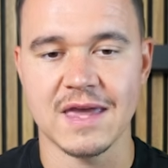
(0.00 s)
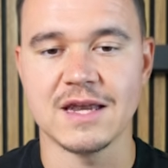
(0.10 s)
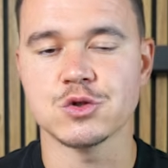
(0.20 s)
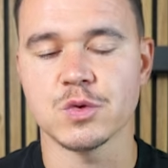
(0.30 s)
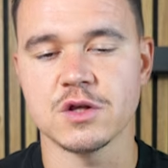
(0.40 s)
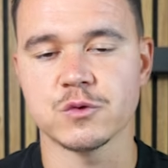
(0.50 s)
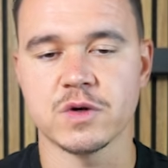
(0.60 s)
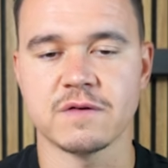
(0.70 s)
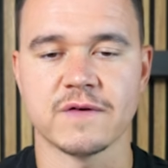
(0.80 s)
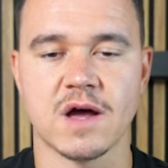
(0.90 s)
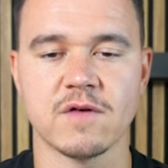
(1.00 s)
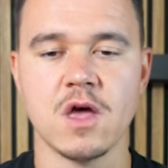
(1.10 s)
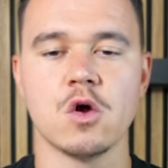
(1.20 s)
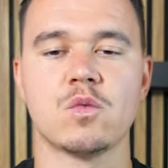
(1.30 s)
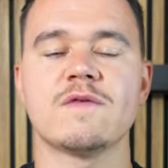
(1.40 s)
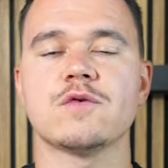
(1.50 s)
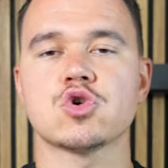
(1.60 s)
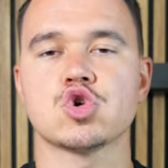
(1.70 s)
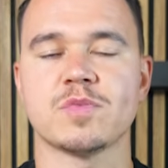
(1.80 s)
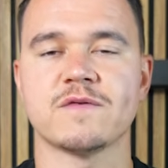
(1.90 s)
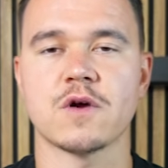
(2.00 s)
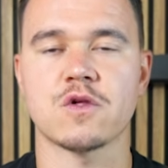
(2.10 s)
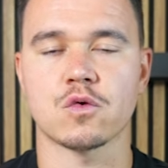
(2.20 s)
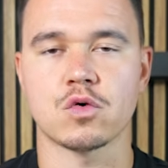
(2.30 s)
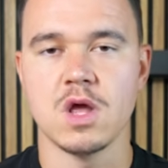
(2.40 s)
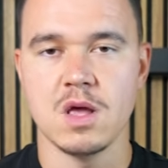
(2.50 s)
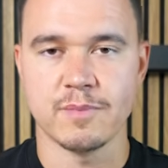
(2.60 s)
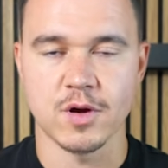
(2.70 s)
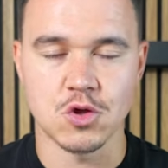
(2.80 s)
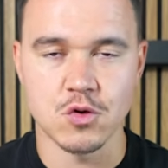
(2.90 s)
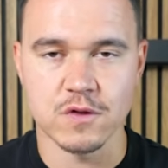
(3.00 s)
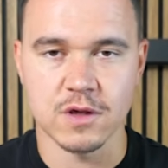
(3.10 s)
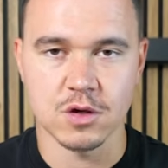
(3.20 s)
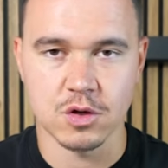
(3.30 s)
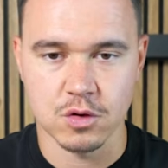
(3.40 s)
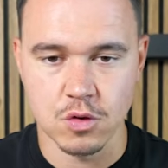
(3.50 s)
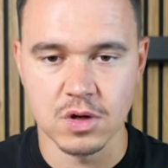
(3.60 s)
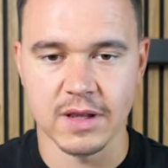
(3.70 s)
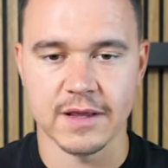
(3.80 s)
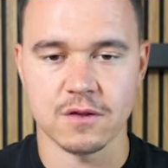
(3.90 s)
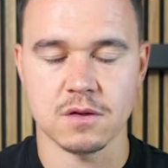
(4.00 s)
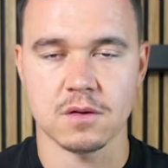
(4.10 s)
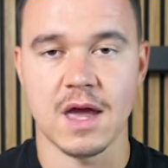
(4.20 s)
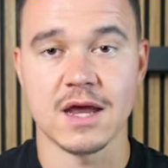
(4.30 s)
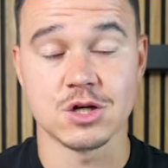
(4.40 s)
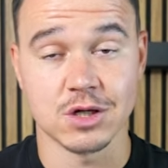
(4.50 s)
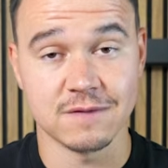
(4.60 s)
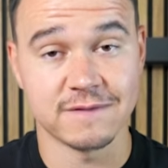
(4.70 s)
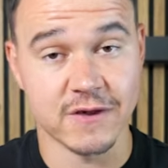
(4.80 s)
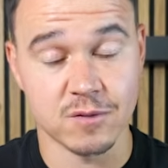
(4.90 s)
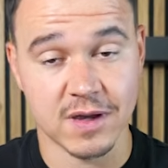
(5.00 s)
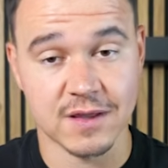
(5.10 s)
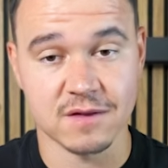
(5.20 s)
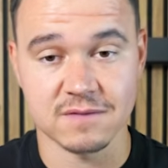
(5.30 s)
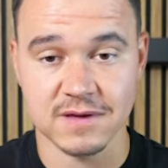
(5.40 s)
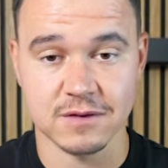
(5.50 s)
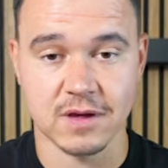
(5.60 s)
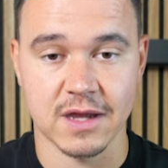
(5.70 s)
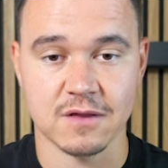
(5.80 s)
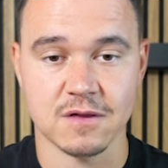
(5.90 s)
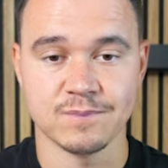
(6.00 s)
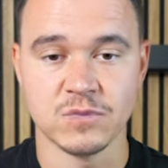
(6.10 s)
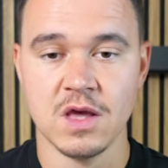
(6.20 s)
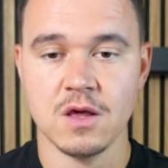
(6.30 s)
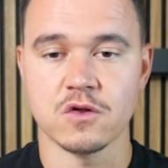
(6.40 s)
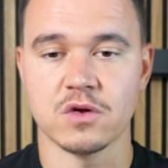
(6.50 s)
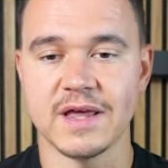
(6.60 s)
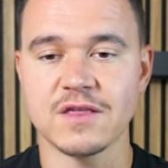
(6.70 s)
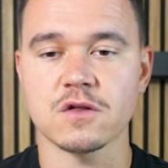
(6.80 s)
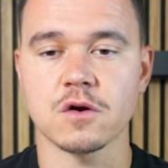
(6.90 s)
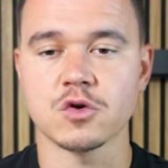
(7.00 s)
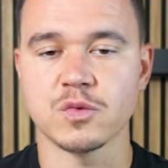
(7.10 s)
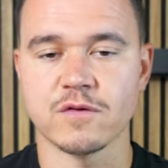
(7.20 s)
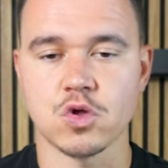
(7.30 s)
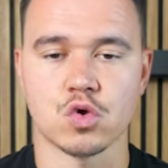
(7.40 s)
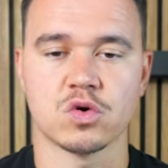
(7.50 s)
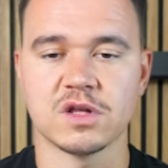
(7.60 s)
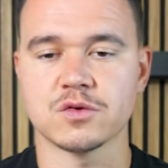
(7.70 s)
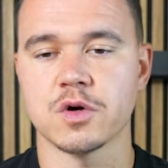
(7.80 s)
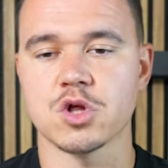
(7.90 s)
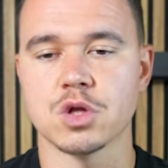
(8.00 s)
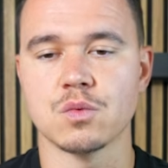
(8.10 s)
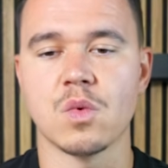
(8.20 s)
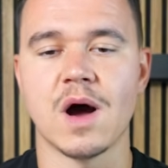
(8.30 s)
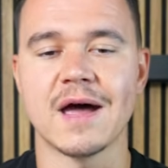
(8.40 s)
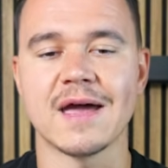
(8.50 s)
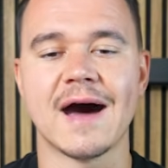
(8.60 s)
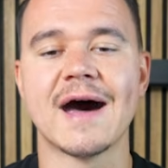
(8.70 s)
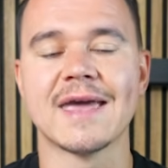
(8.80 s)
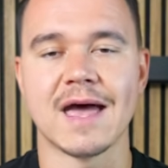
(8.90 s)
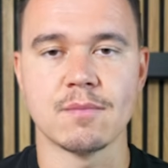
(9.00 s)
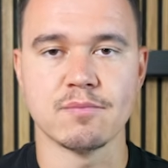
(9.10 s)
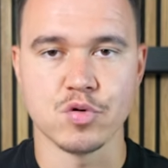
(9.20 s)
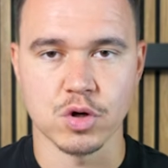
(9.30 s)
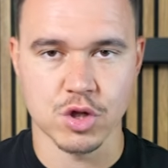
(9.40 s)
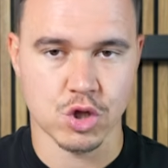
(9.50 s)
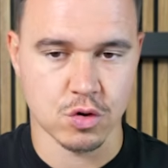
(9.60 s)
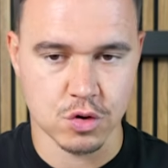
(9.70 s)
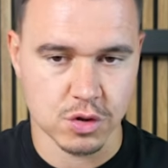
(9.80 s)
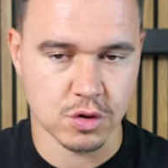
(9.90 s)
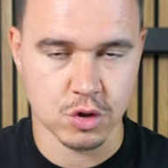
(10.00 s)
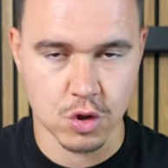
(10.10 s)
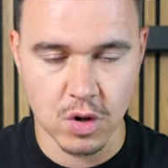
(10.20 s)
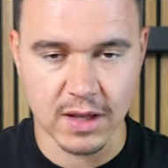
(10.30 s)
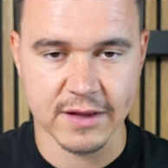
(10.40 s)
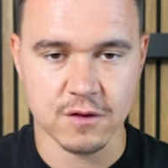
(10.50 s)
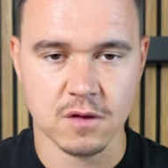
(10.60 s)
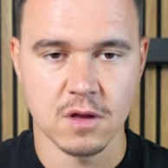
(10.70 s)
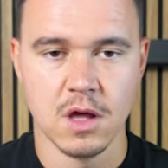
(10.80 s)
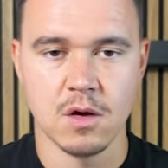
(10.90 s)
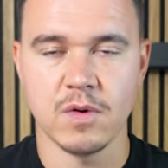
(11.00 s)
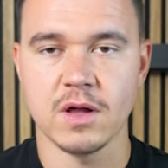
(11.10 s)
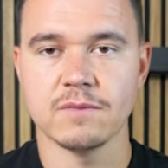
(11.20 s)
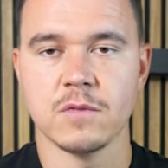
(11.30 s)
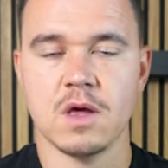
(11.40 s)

in 2025 with your Shopify store by using Google Ads and not Facebook ads and TikTok ads. So let's start with a short introduction why I am bullish on Google Ads. Well,